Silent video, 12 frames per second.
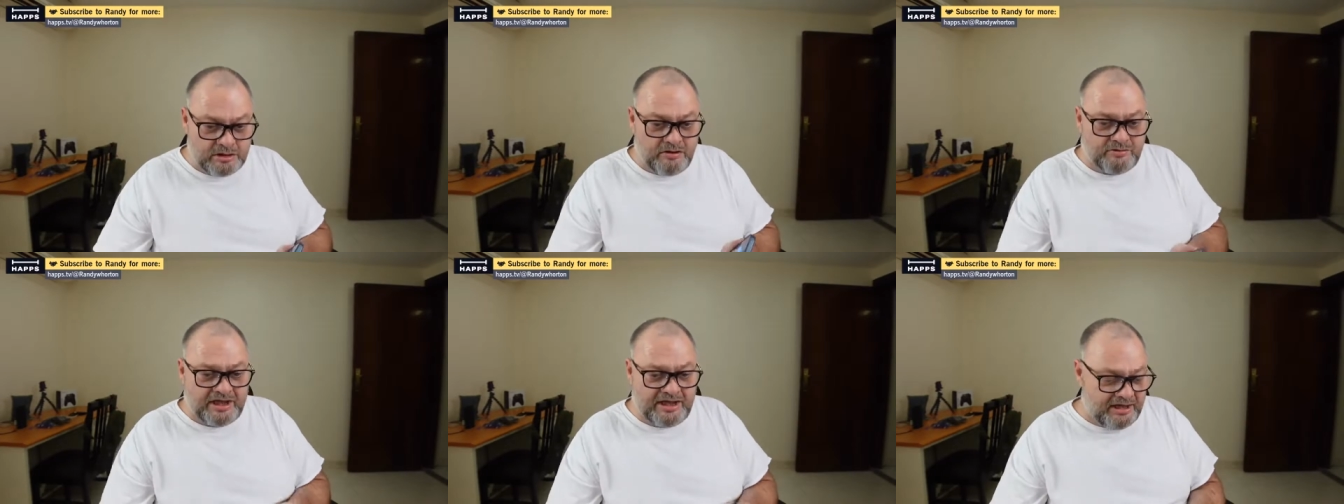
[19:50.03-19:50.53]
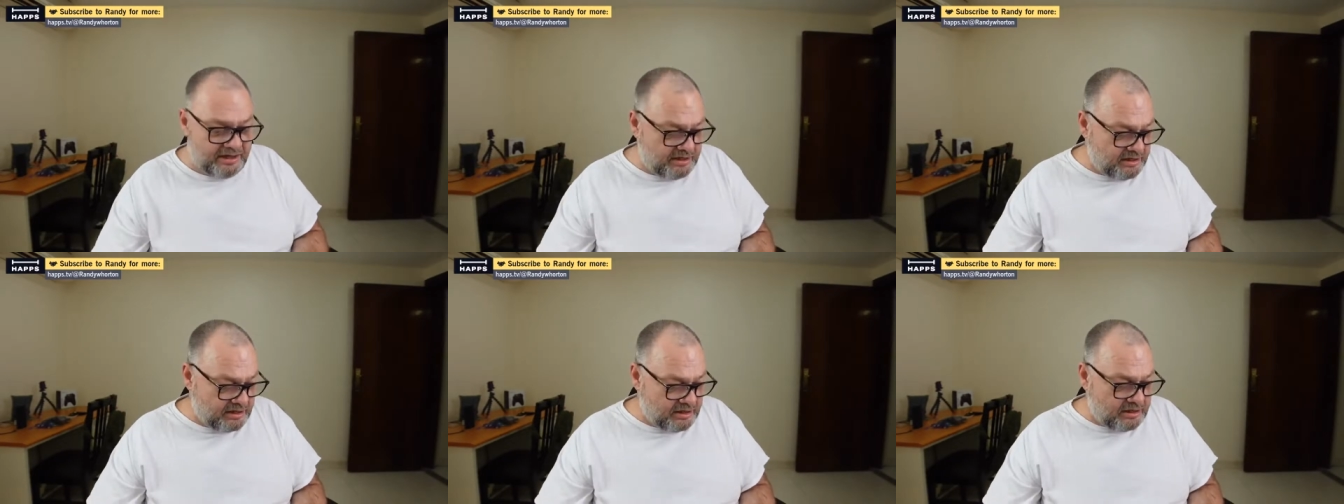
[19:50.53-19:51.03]

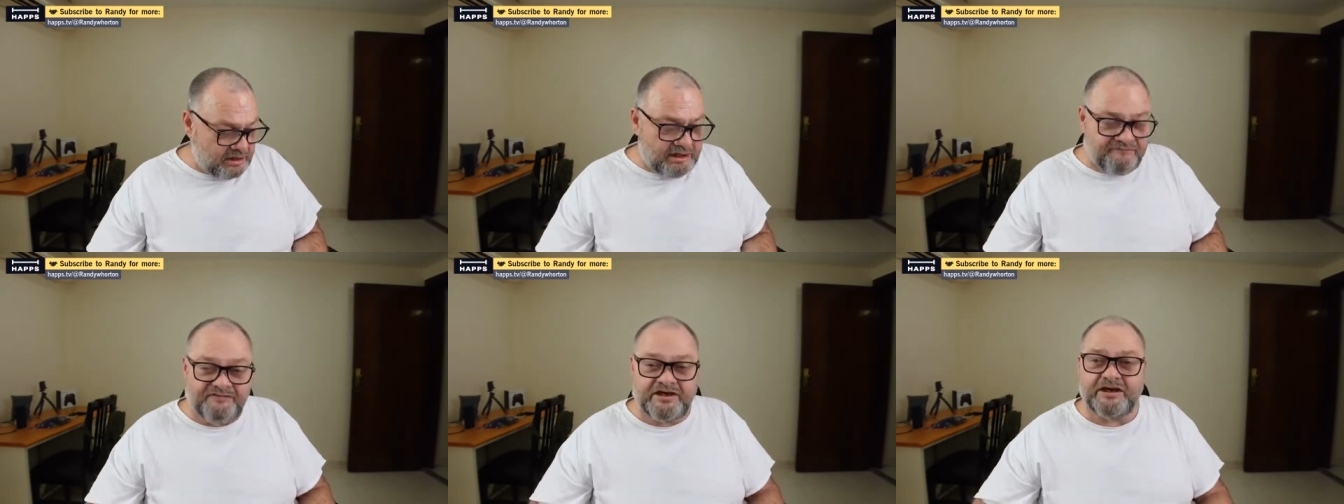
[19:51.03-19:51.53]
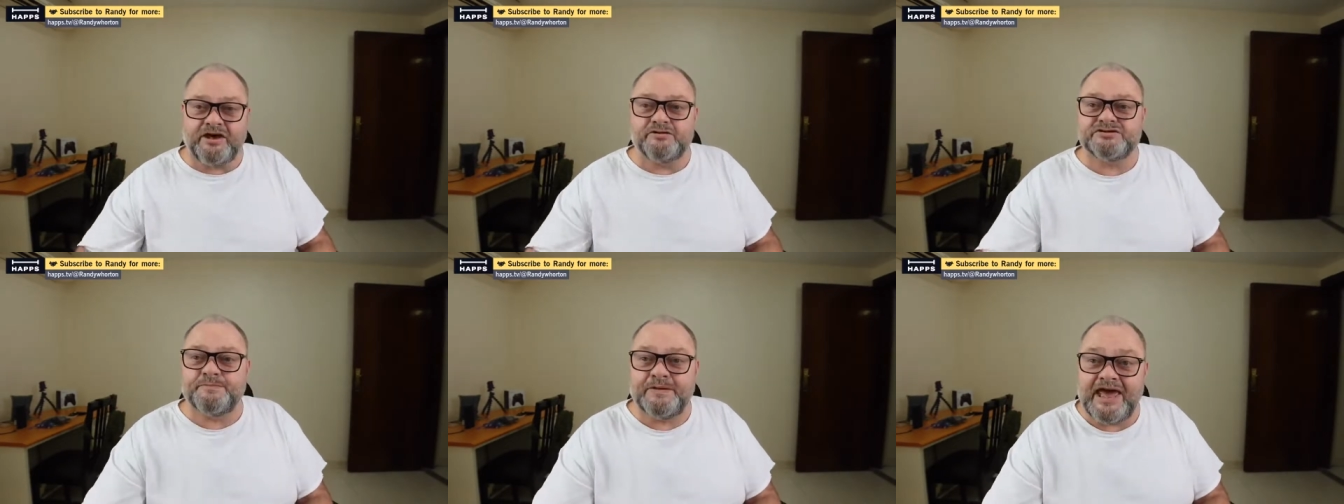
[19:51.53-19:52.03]
Okay. if it
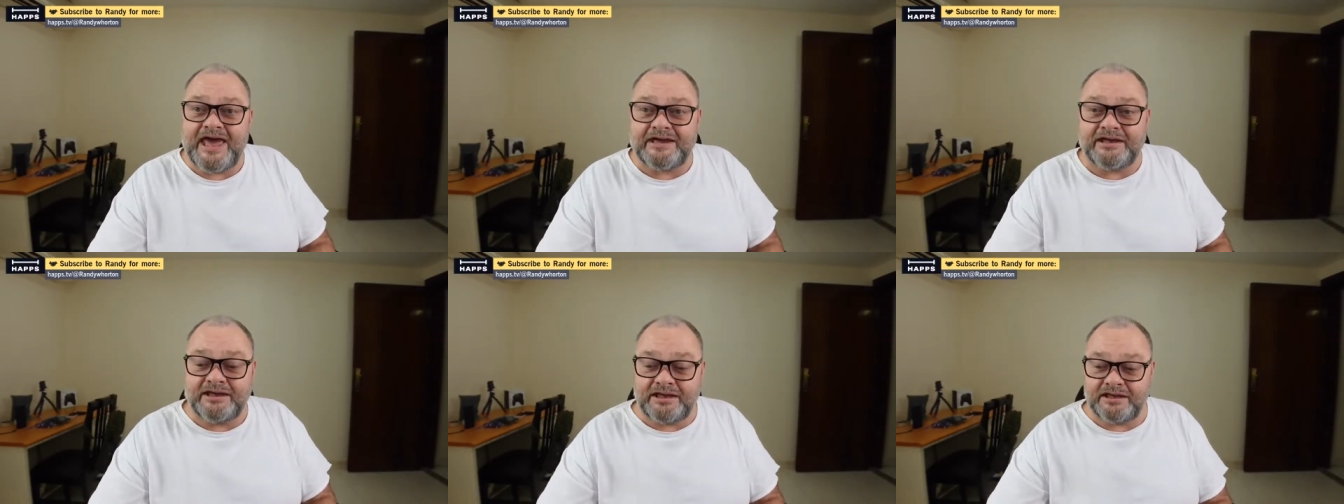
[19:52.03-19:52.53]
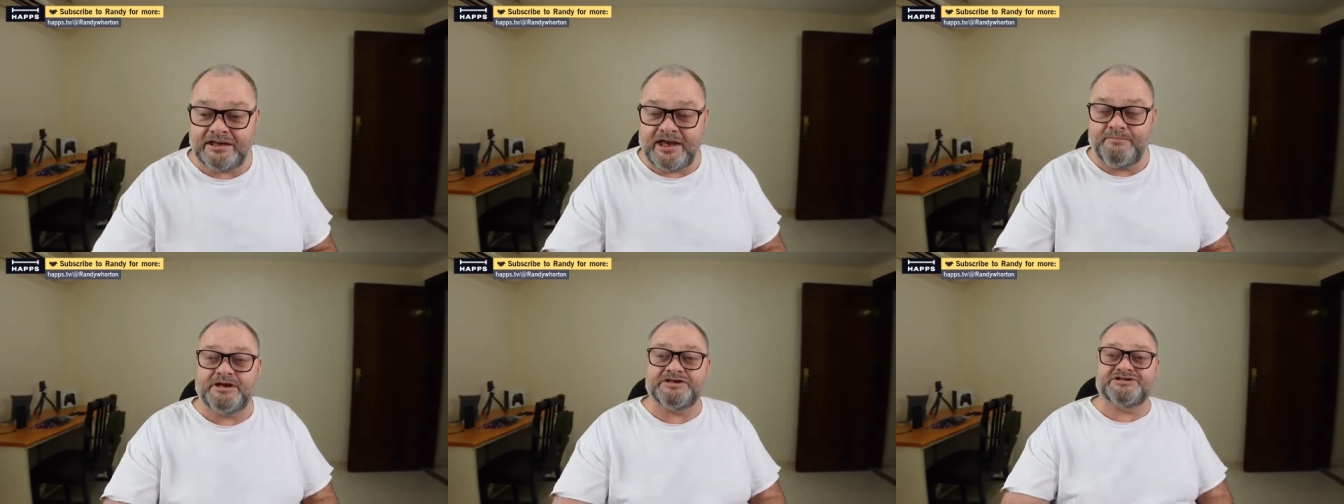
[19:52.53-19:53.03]
goes black again,
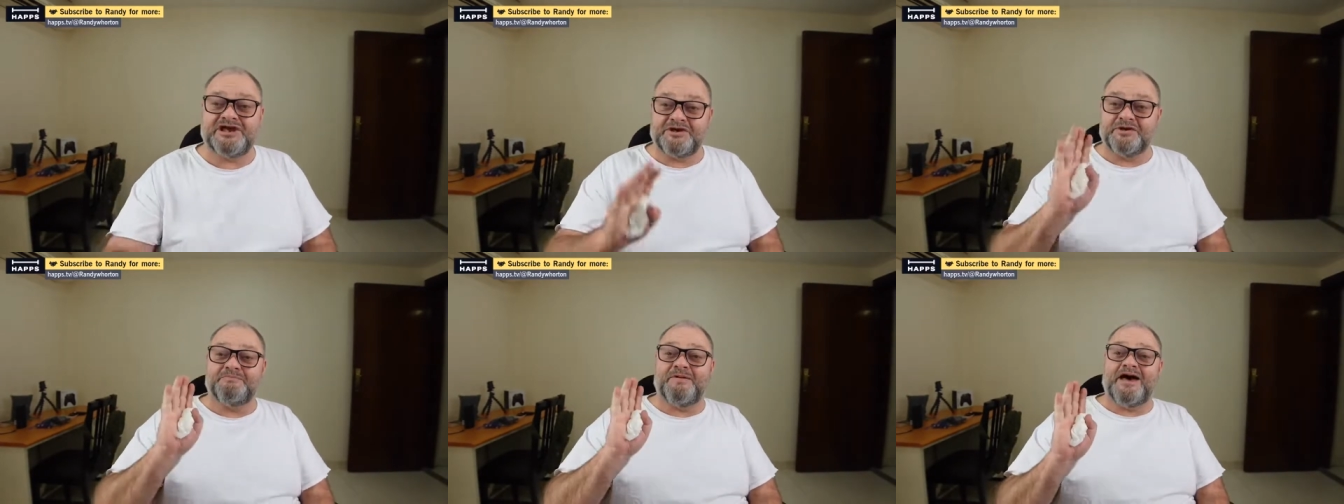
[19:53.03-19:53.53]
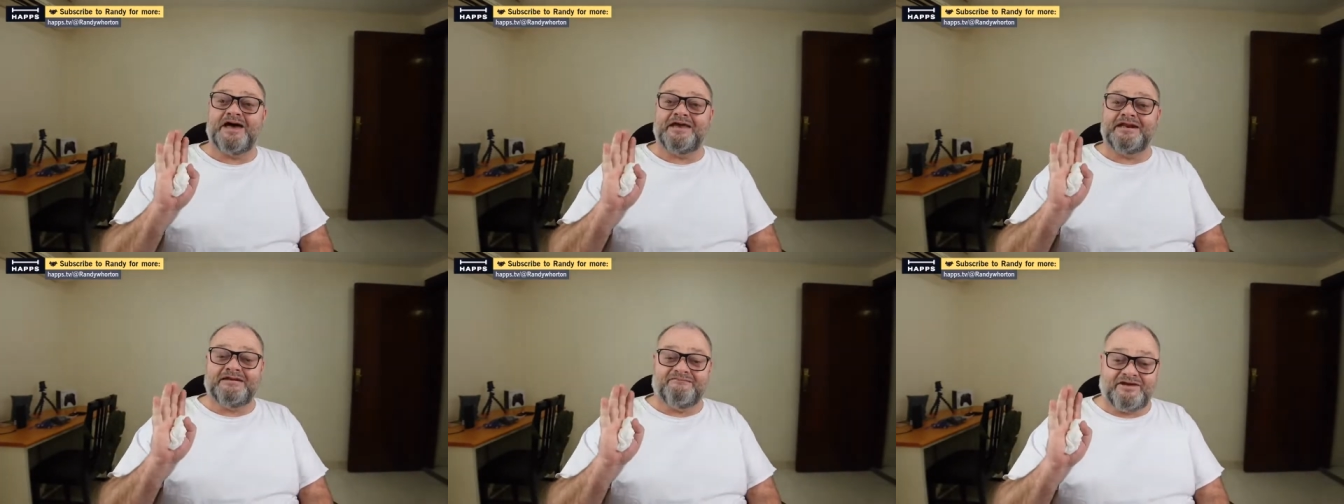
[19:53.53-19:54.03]
I'm going to say goodbye
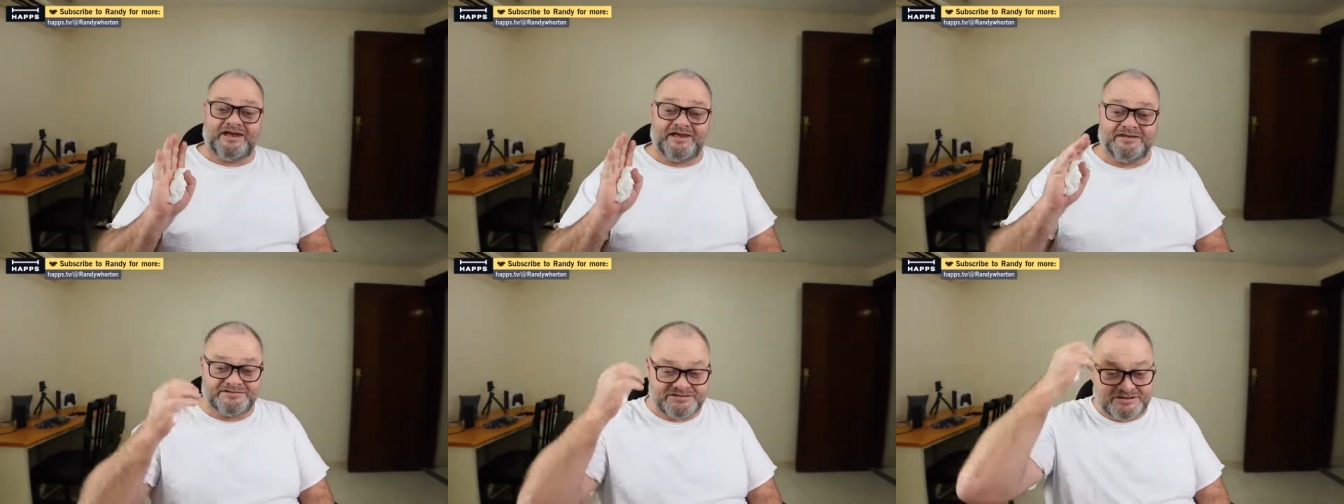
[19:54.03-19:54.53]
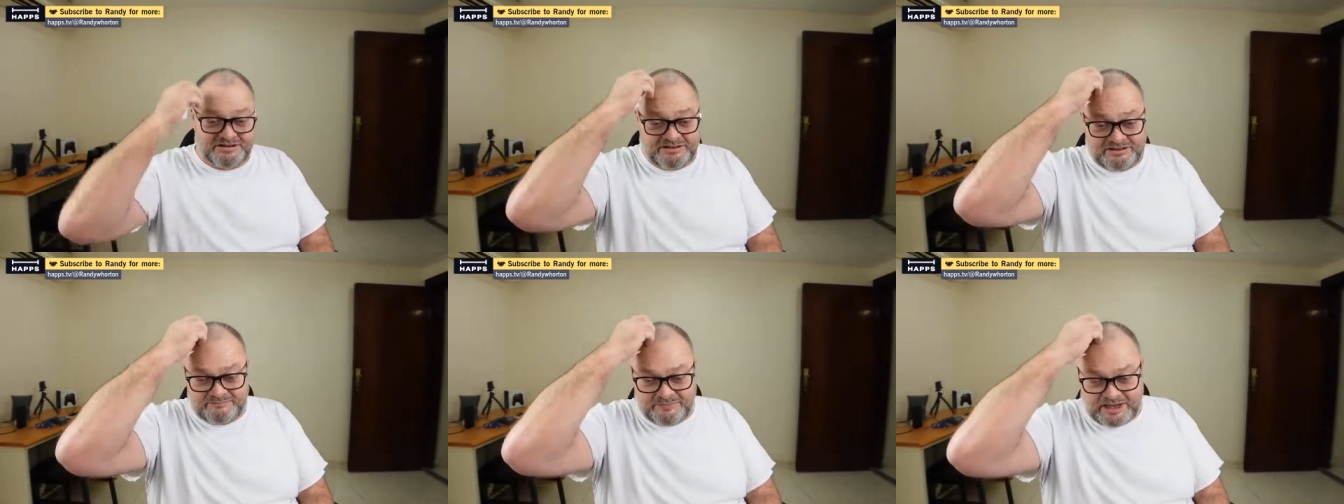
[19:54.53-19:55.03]
in advance
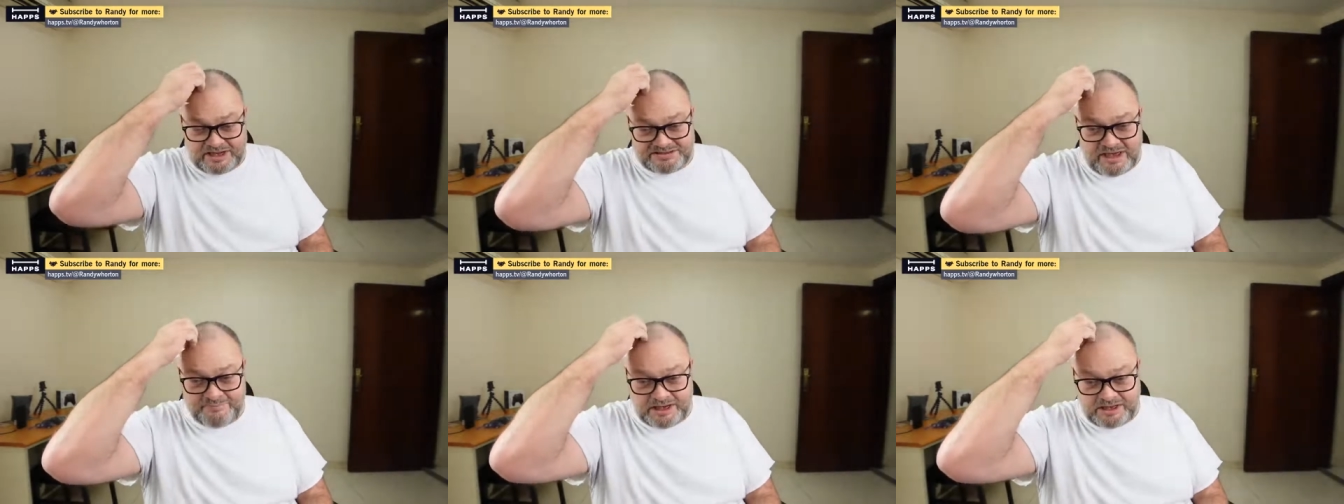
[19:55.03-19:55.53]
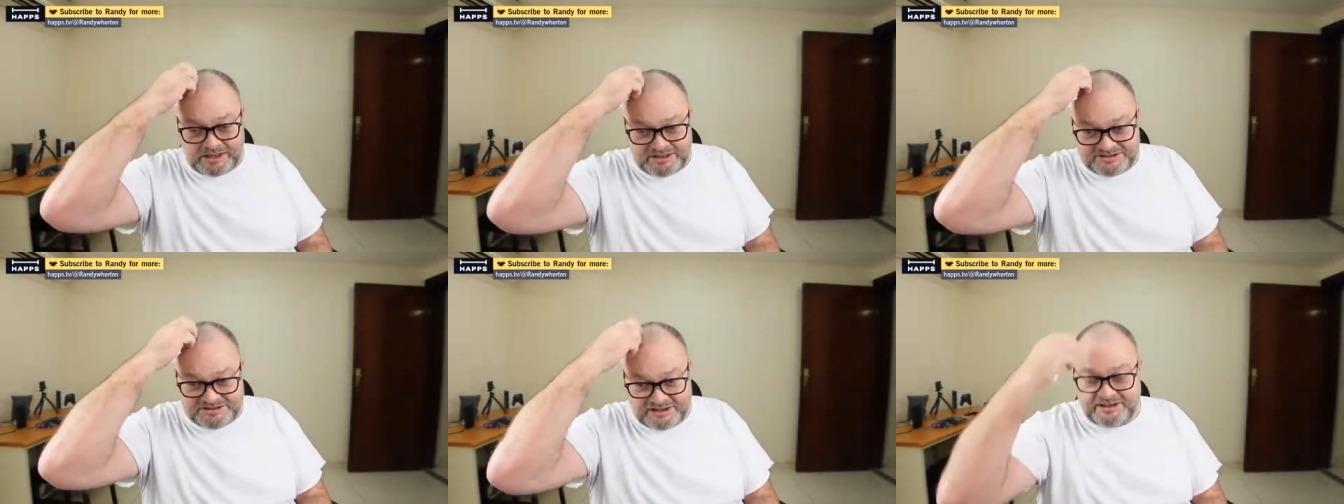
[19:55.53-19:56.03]
because I'm not going
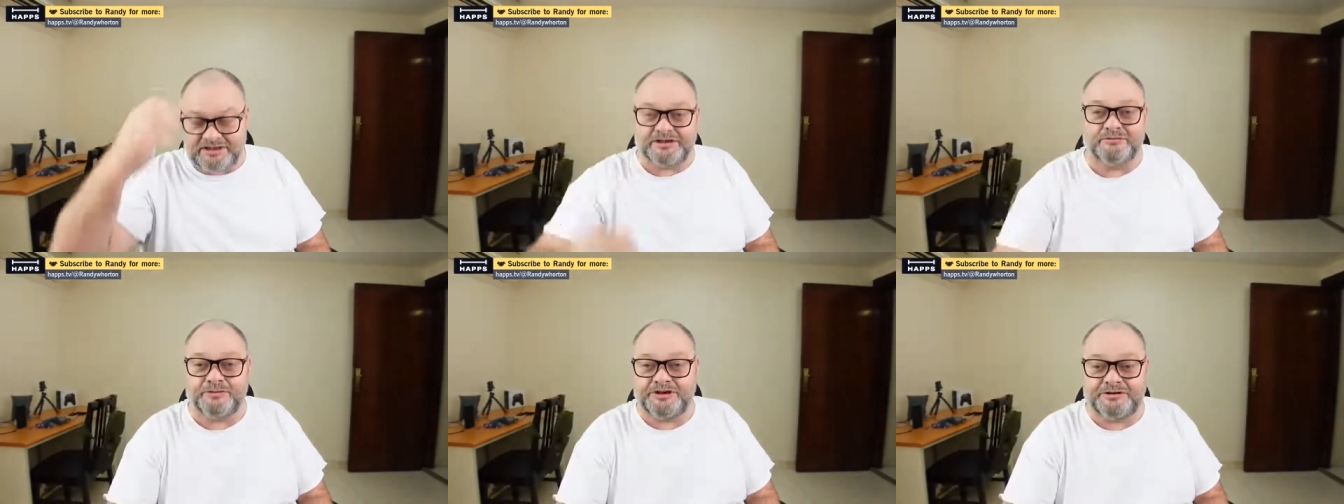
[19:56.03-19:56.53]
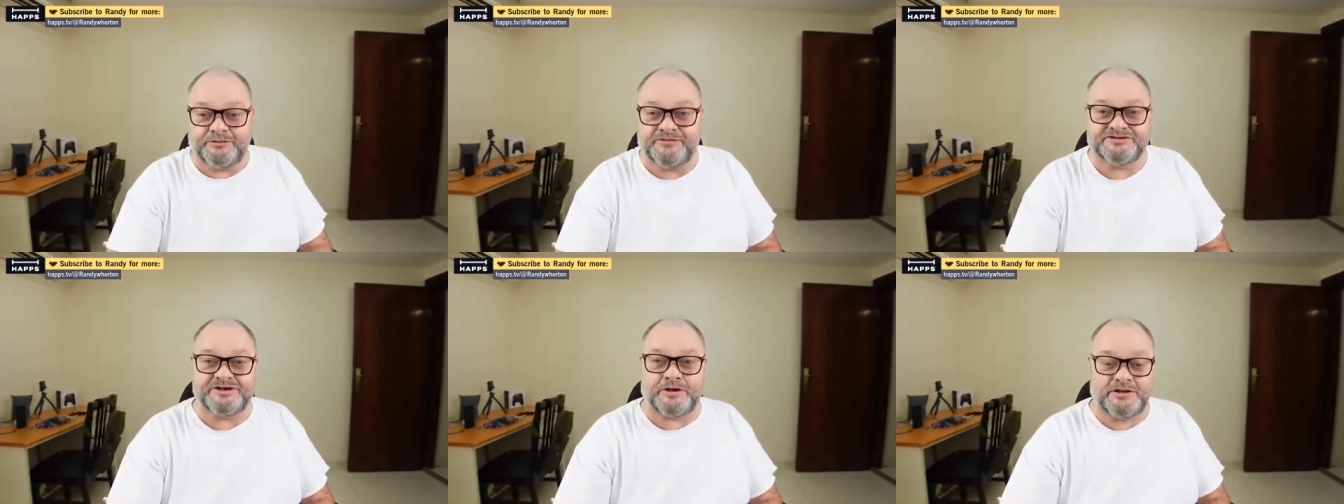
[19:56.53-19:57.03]
to sit here and redo
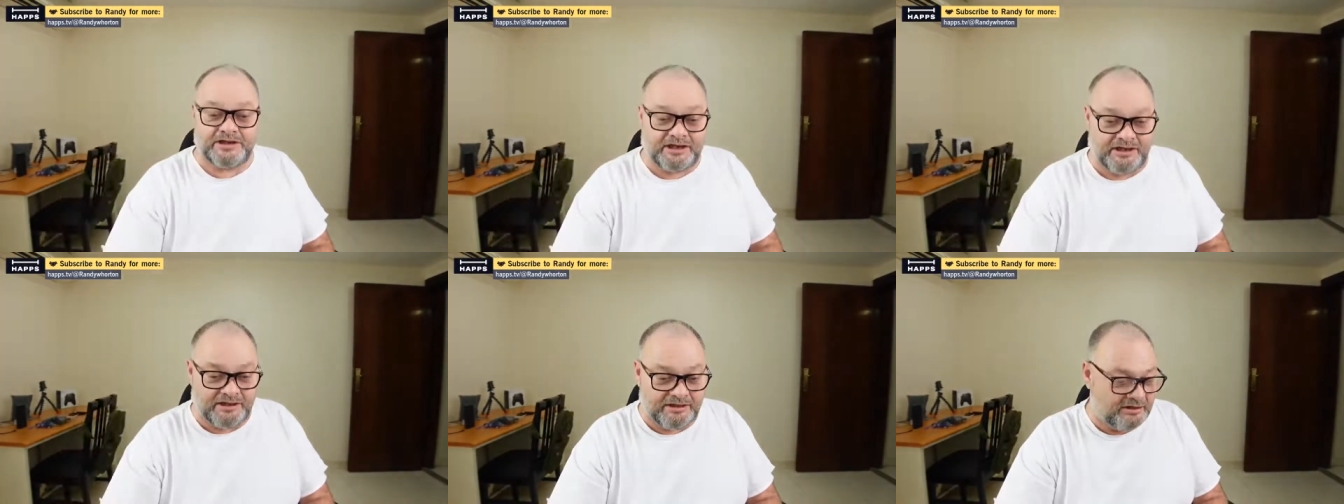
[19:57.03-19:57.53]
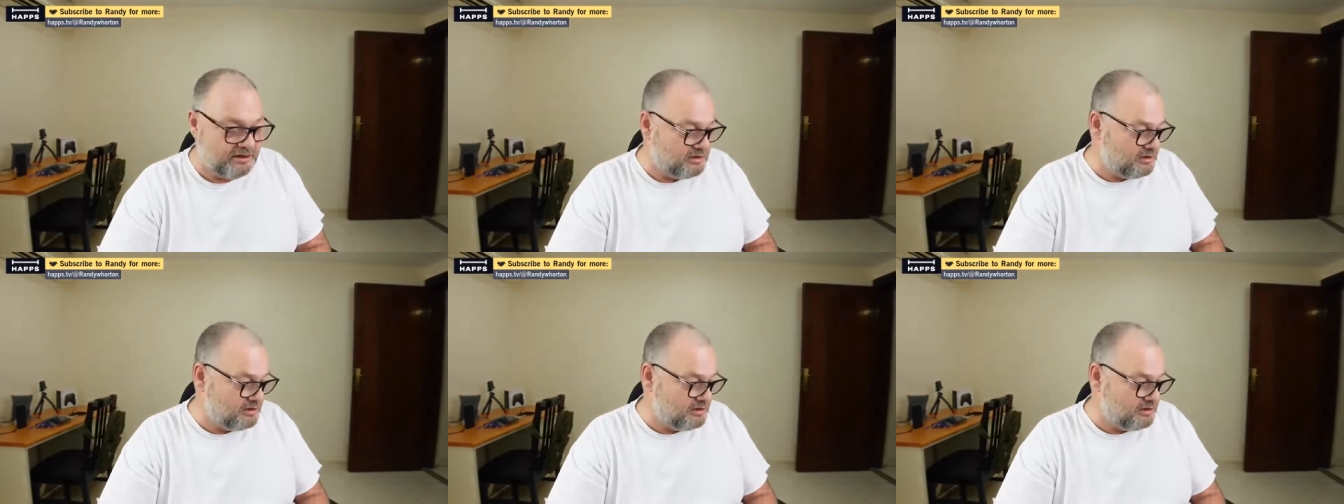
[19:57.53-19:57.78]
this all again.